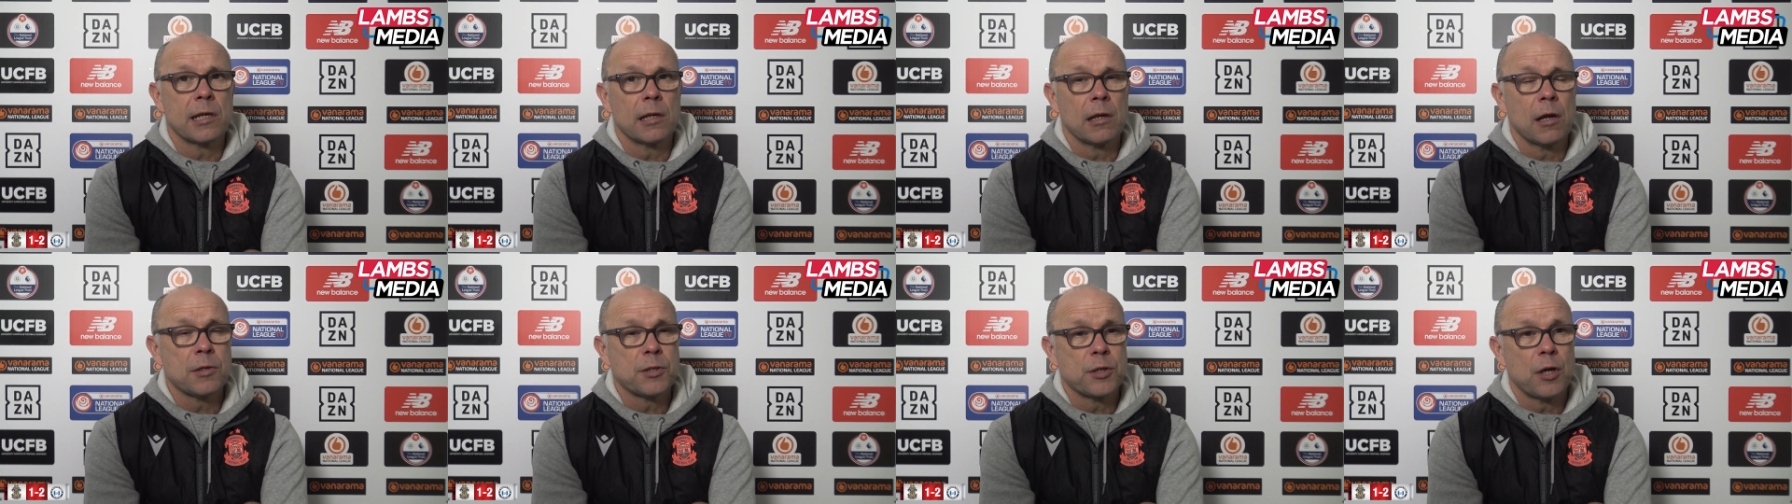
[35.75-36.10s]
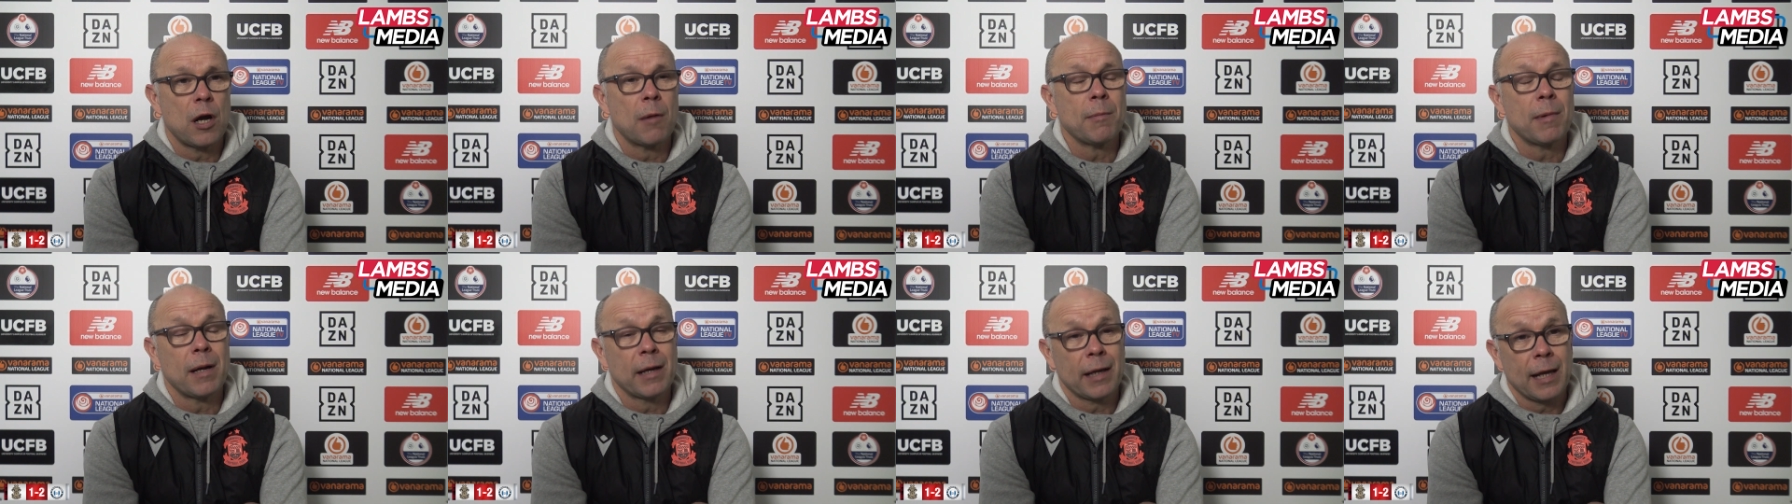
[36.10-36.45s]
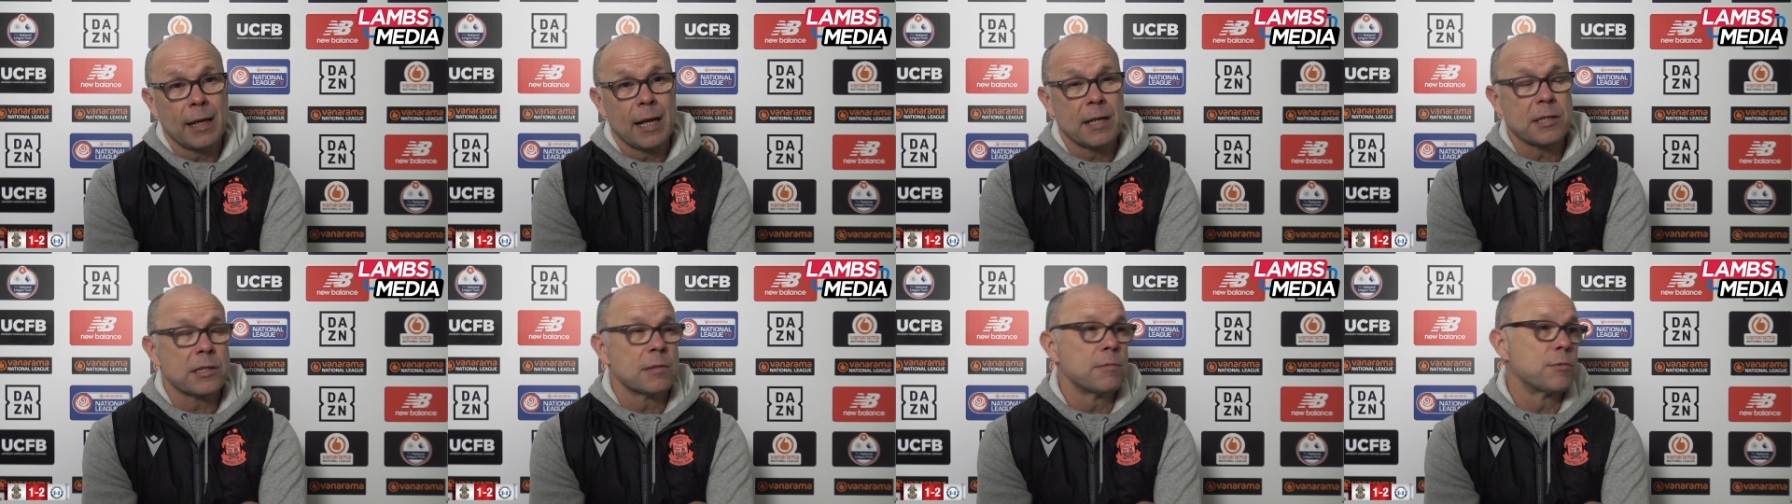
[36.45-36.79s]
a lot of time.
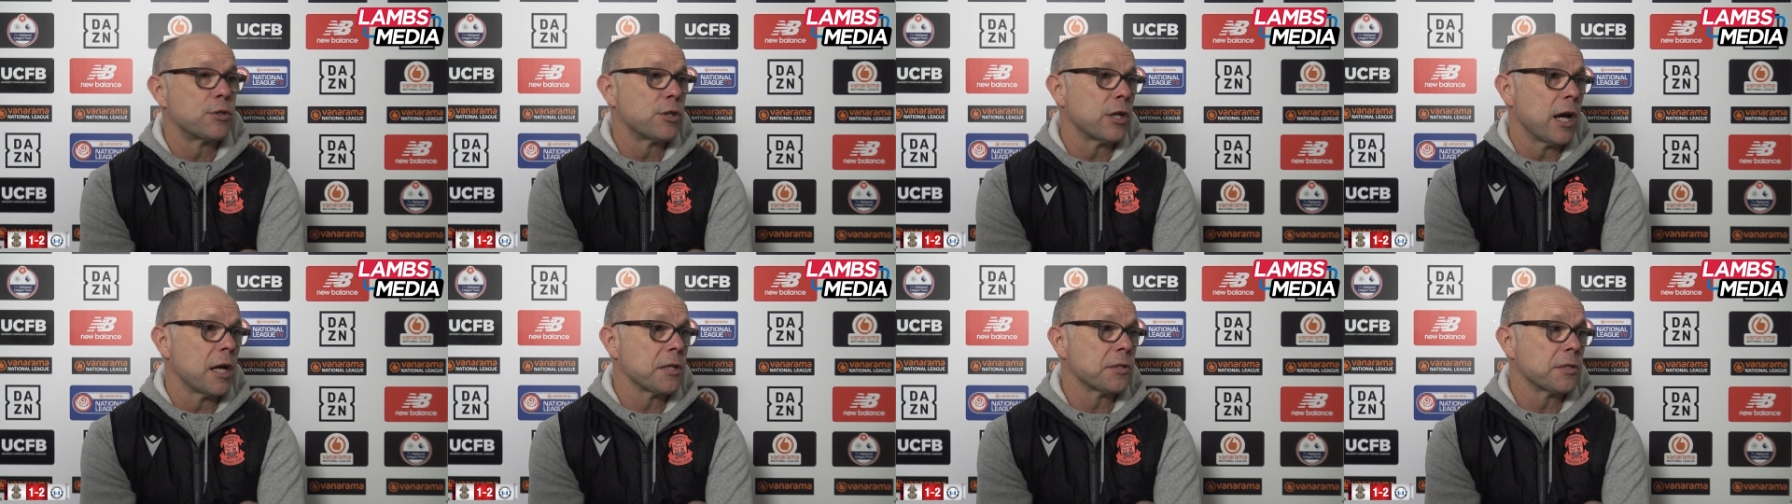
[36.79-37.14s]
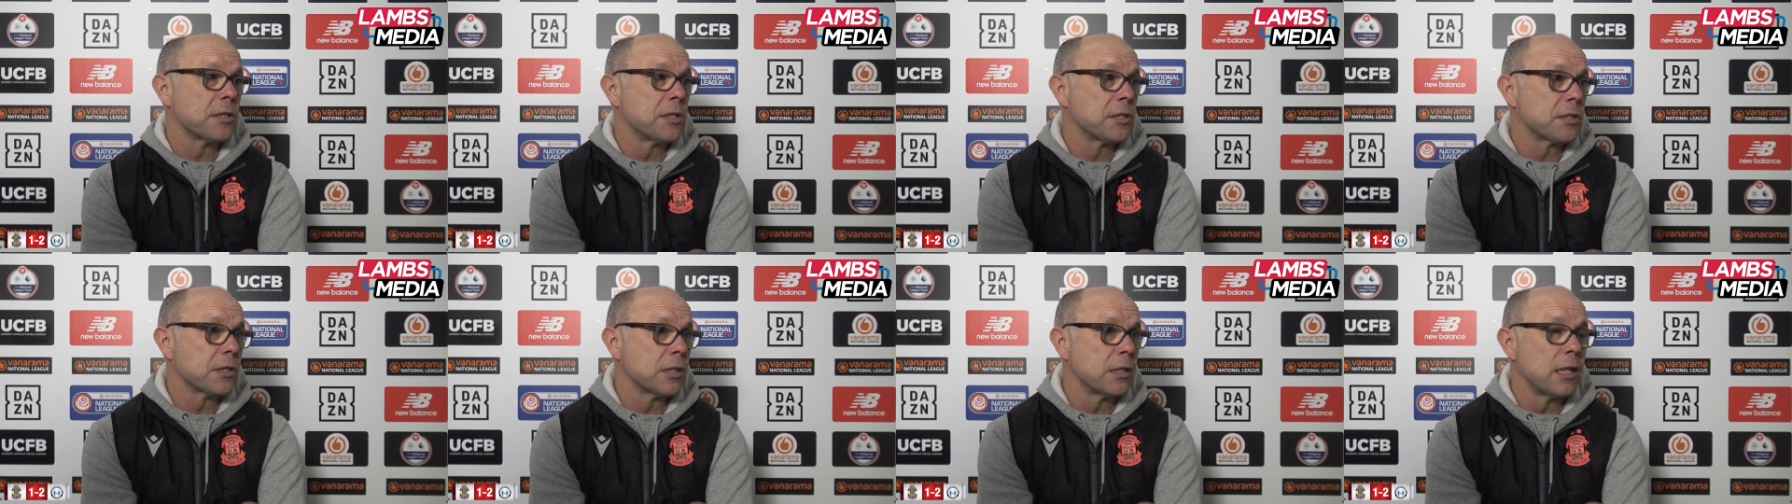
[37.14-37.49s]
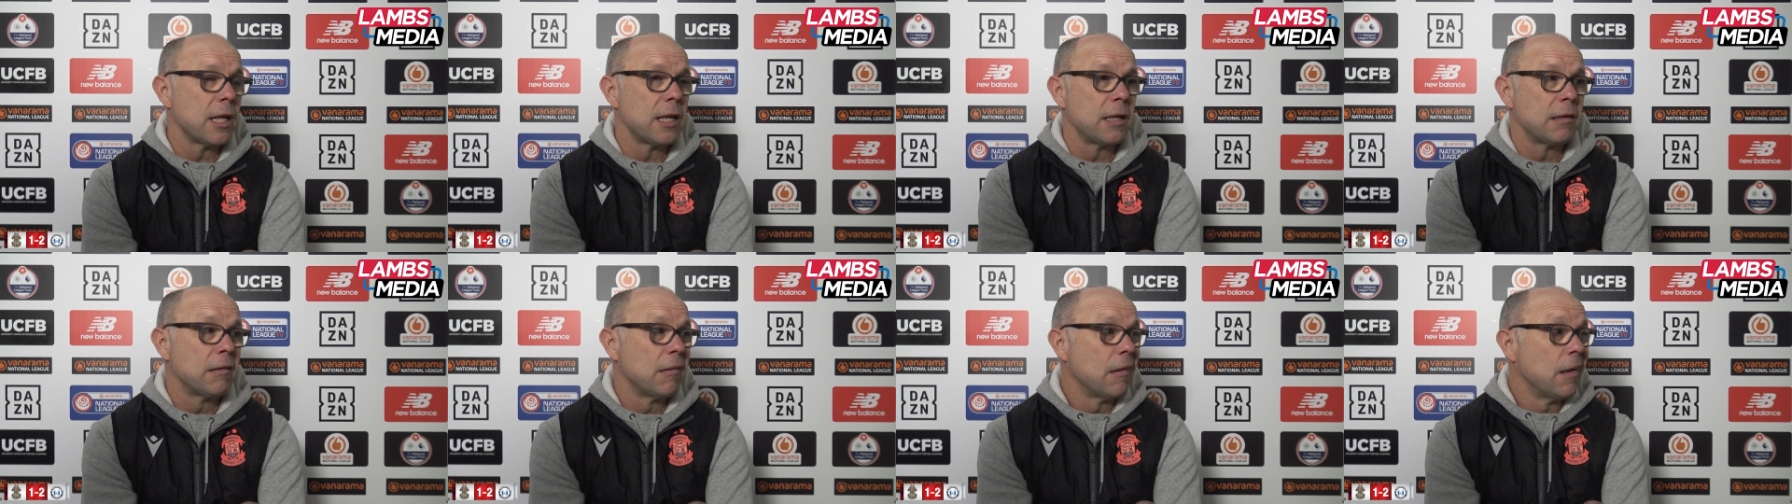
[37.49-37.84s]
Again had some chances, and
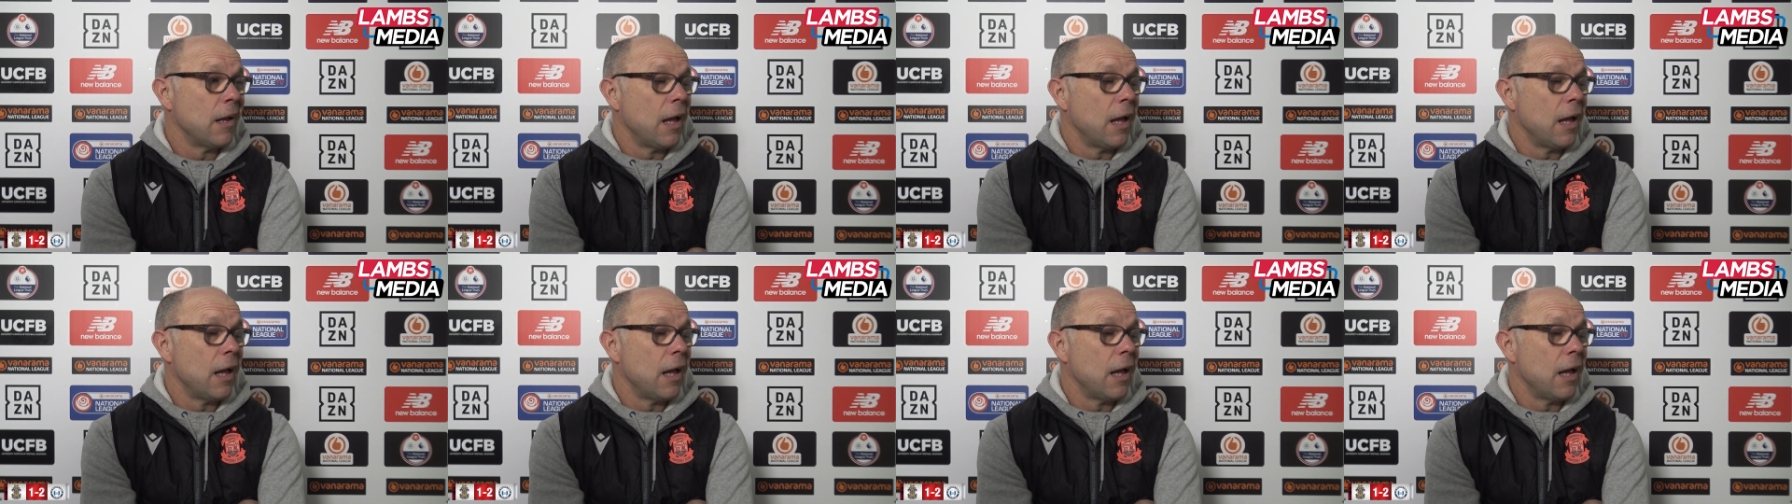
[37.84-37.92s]
then